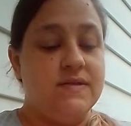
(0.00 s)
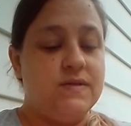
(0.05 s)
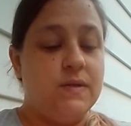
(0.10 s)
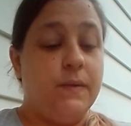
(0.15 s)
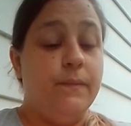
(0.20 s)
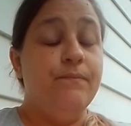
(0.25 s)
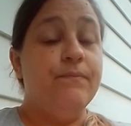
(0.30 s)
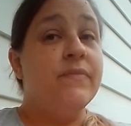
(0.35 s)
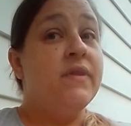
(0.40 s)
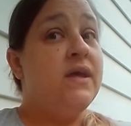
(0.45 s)

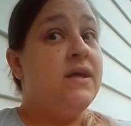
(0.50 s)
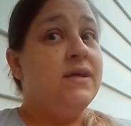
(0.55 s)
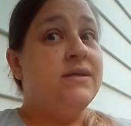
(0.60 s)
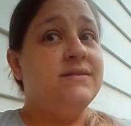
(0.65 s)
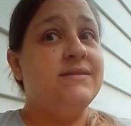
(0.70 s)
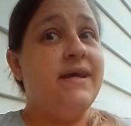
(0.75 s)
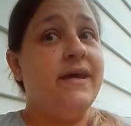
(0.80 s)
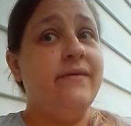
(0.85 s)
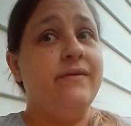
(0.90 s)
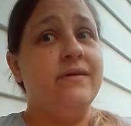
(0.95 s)
So
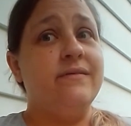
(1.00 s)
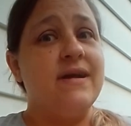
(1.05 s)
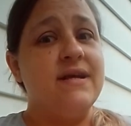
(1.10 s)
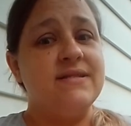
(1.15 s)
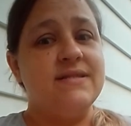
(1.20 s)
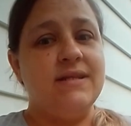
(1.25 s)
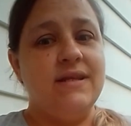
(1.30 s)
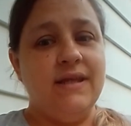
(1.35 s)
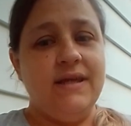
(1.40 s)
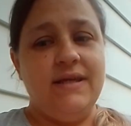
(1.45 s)
take what
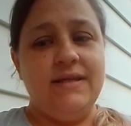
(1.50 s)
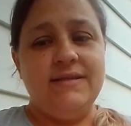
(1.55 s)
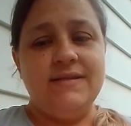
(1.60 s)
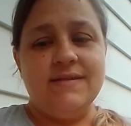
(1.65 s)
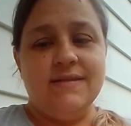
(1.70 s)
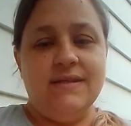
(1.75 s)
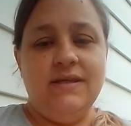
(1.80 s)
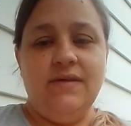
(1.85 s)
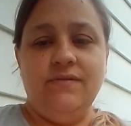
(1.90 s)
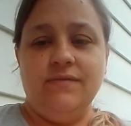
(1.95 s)

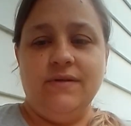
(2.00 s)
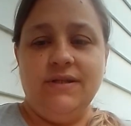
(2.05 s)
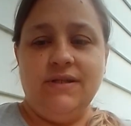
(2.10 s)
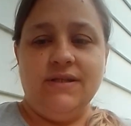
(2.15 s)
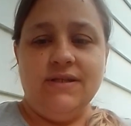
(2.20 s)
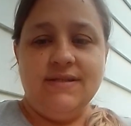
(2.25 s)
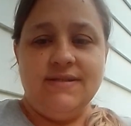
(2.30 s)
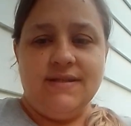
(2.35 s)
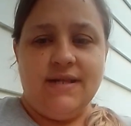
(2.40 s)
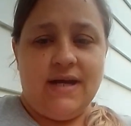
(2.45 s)
resonates, leave
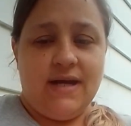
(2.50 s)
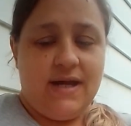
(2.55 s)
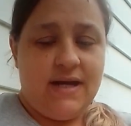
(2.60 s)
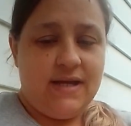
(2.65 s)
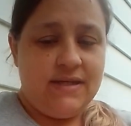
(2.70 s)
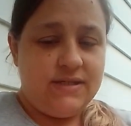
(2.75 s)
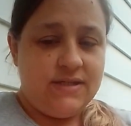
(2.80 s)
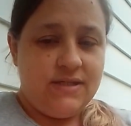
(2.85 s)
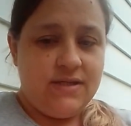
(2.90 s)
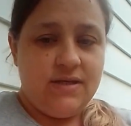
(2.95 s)
what does
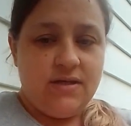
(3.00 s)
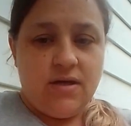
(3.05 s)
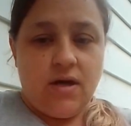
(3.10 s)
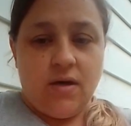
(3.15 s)
not.